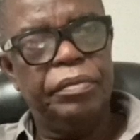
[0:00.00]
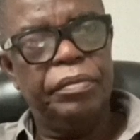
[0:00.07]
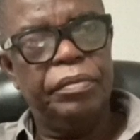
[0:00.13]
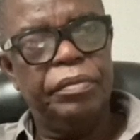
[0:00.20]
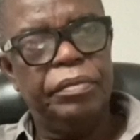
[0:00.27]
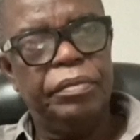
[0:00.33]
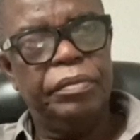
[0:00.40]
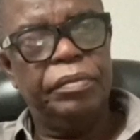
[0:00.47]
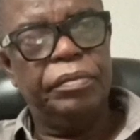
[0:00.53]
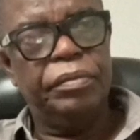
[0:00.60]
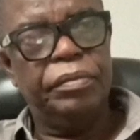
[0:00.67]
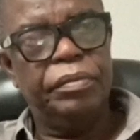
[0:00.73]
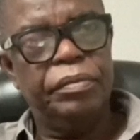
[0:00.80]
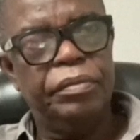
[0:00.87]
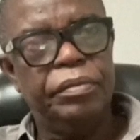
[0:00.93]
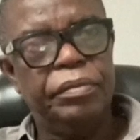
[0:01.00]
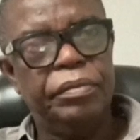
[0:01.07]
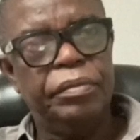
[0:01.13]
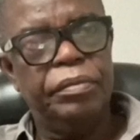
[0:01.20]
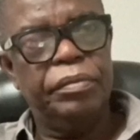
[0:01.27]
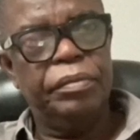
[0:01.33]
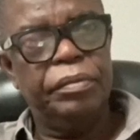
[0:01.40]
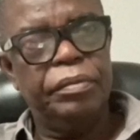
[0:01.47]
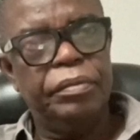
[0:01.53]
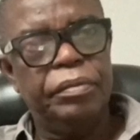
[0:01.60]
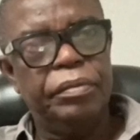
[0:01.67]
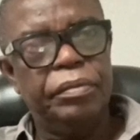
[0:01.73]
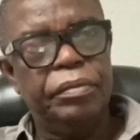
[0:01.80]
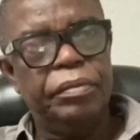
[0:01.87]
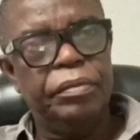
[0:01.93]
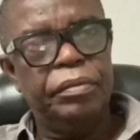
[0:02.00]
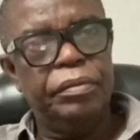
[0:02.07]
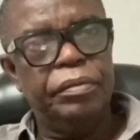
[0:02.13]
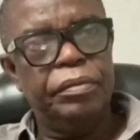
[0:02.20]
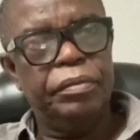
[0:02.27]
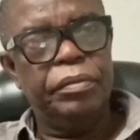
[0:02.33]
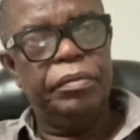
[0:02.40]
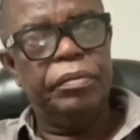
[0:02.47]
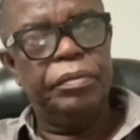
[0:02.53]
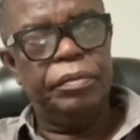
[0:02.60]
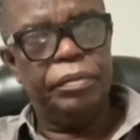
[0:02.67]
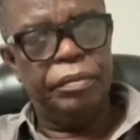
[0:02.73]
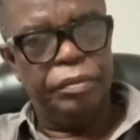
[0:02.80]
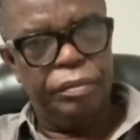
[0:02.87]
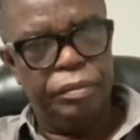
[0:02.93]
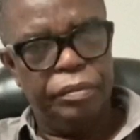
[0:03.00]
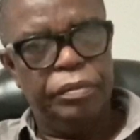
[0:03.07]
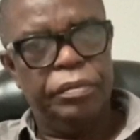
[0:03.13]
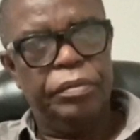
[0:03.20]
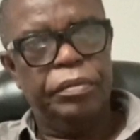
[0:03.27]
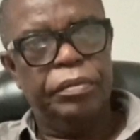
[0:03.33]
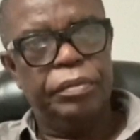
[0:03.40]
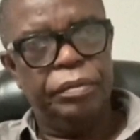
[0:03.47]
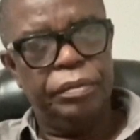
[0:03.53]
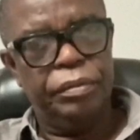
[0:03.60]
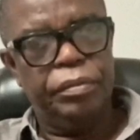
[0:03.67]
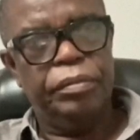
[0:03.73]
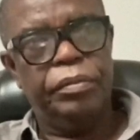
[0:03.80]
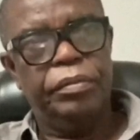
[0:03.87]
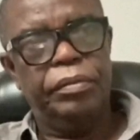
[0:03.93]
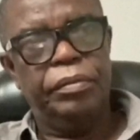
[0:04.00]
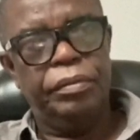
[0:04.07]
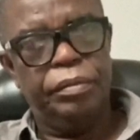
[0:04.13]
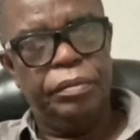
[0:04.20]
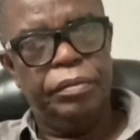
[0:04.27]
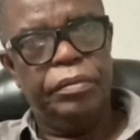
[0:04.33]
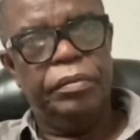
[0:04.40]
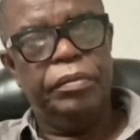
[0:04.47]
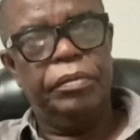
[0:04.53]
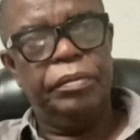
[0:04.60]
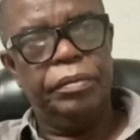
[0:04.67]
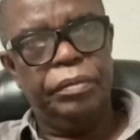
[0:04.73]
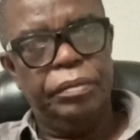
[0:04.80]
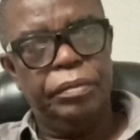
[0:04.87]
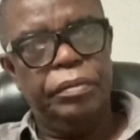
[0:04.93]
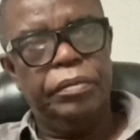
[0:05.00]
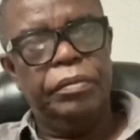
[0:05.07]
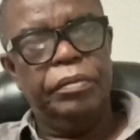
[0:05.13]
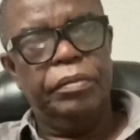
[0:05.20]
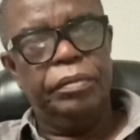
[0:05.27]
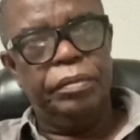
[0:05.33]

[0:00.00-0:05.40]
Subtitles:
The person shown says nothing.